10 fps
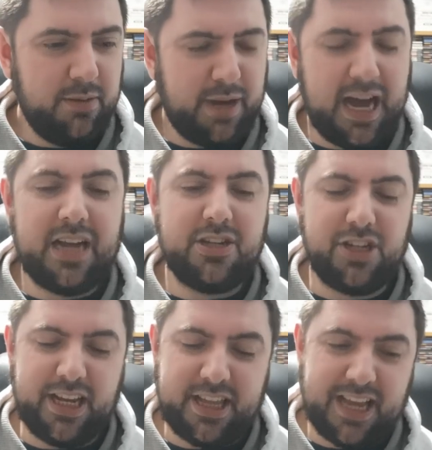But
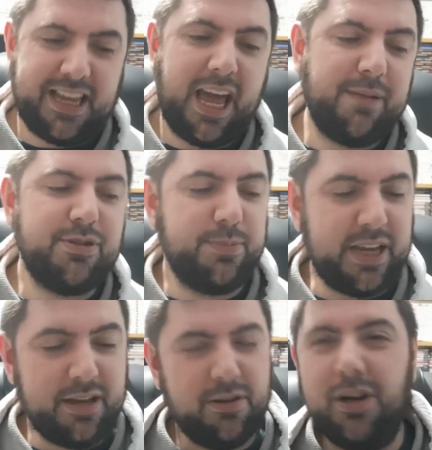actually, it then came to
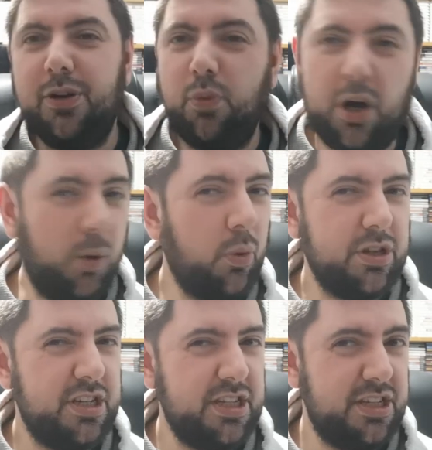me kind of what I
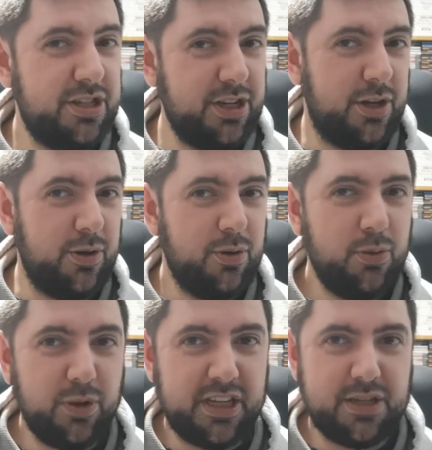wanted to do
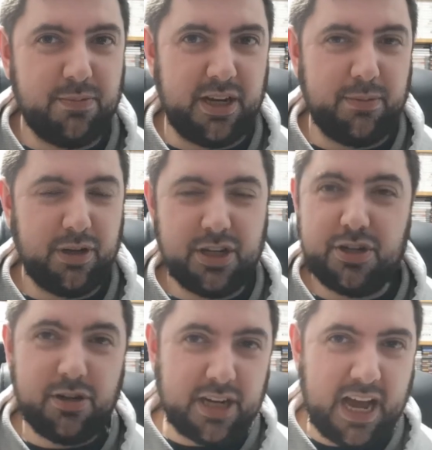with this money, because
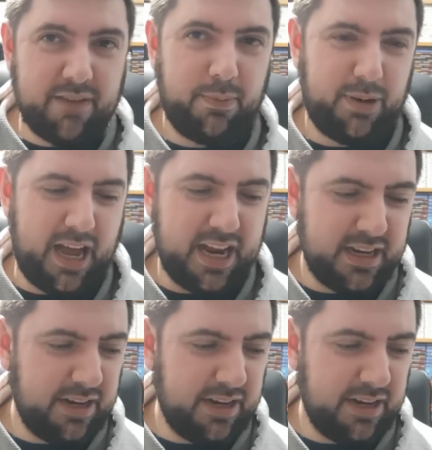you've got to have a plan.